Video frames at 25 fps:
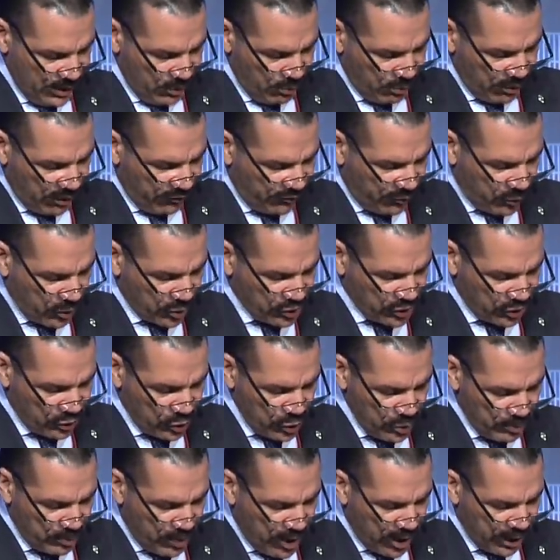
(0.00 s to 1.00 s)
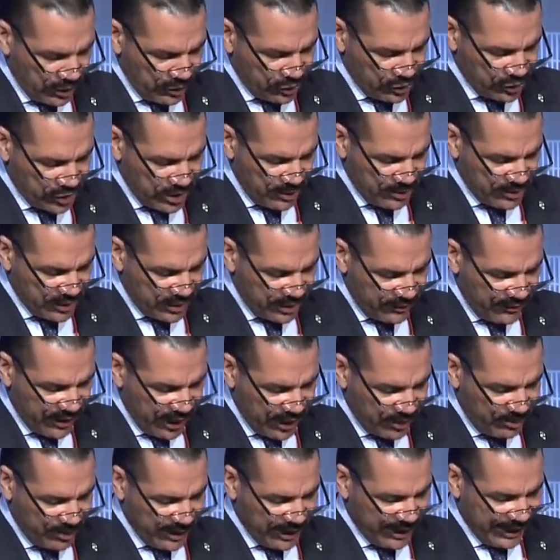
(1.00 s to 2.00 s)
We're forging new partnerships and
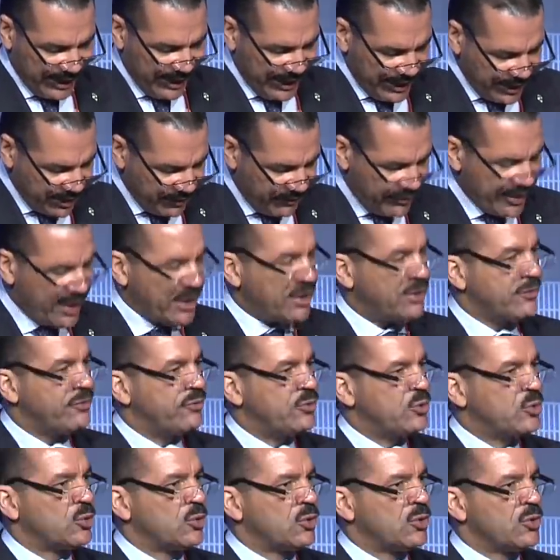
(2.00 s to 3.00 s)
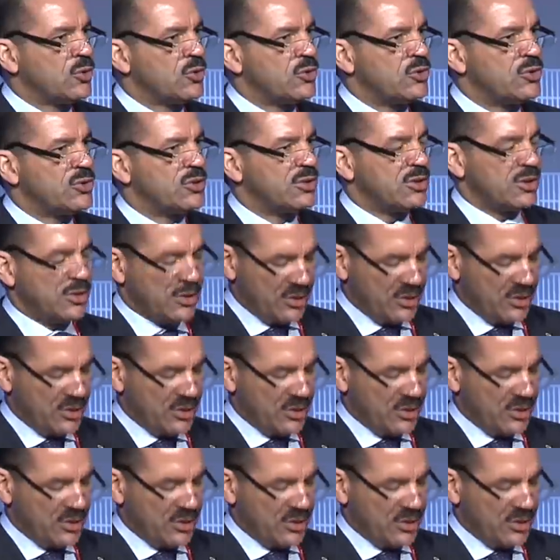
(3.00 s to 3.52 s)
developing innovative tools